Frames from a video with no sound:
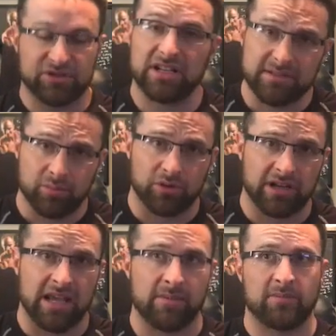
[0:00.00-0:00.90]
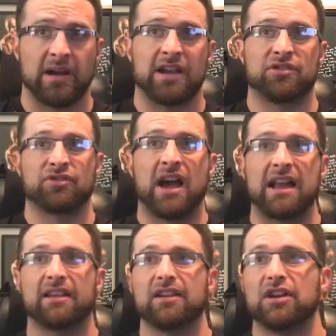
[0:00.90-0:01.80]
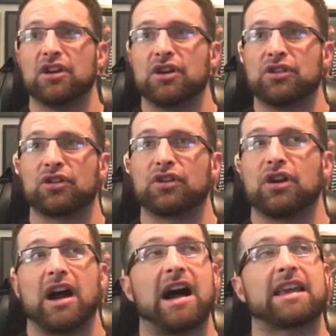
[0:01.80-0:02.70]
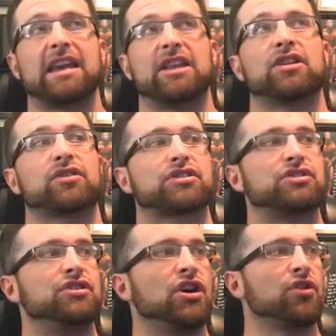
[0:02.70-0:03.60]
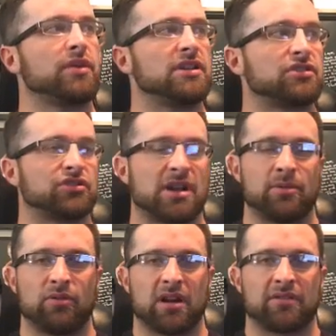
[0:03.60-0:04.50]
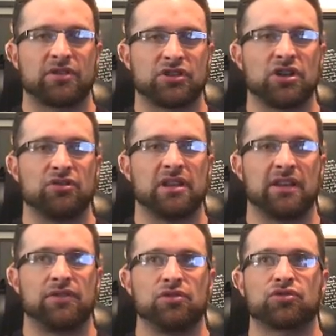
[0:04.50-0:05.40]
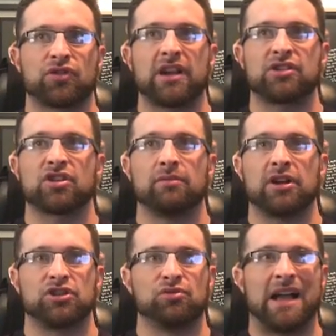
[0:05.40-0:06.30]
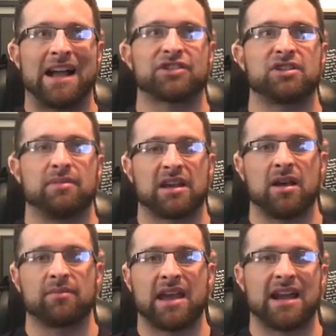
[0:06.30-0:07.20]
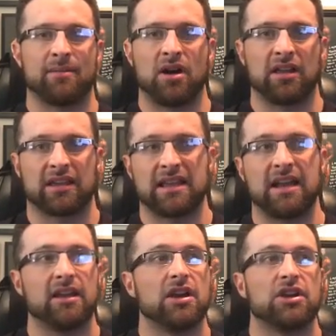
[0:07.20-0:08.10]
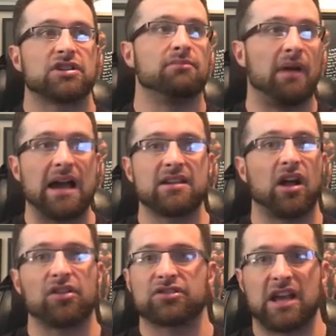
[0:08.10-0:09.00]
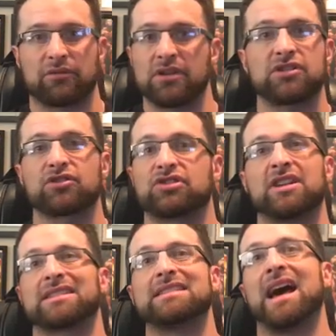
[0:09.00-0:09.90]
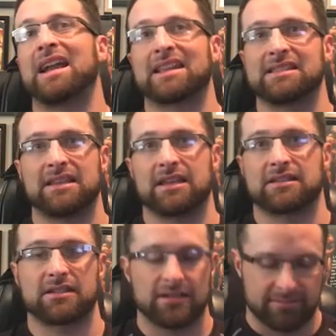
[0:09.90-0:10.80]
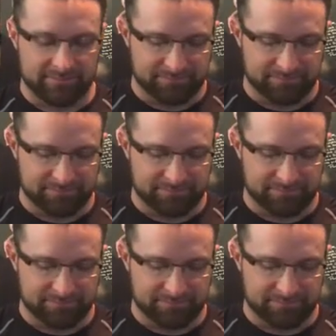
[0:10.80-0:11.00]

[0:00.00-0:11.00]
So that's important to keep in mind. You're not... Again, there is no research I'm aware of to show that if you train so much, you will actually become catabolic. That, to my knowledge, that research does not exist.